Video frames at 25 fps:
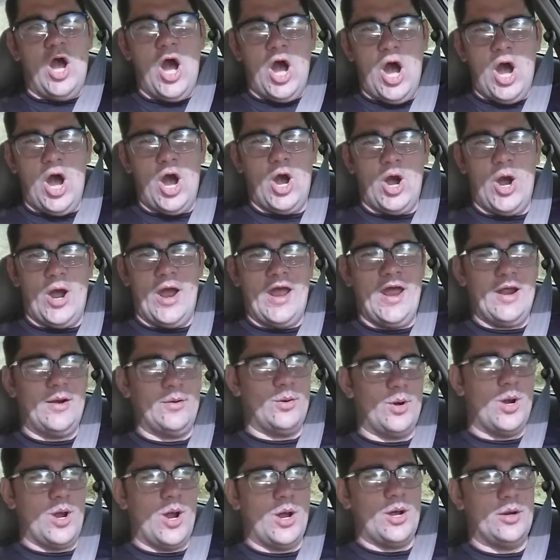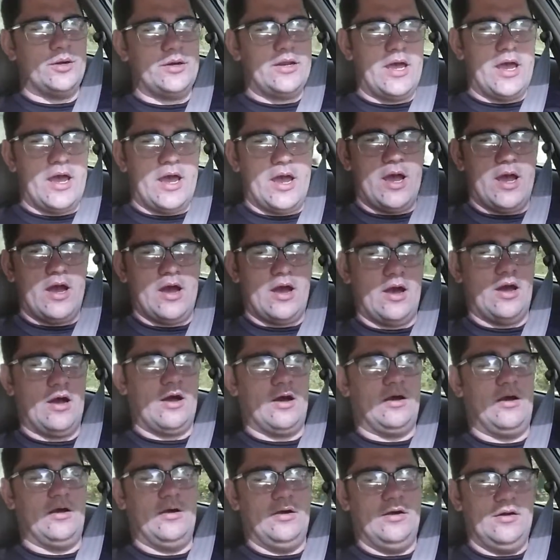Oh, hello
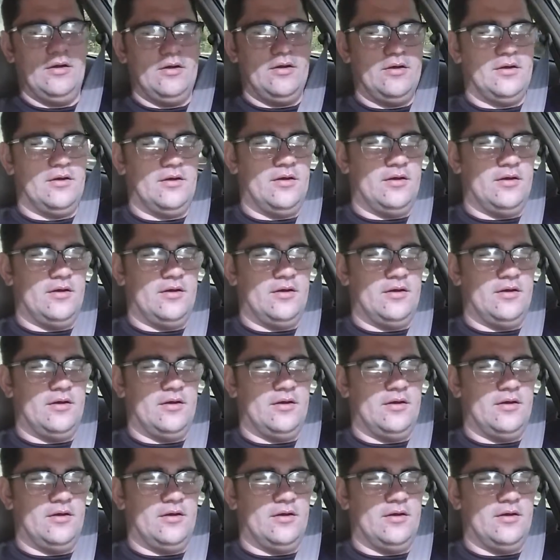there.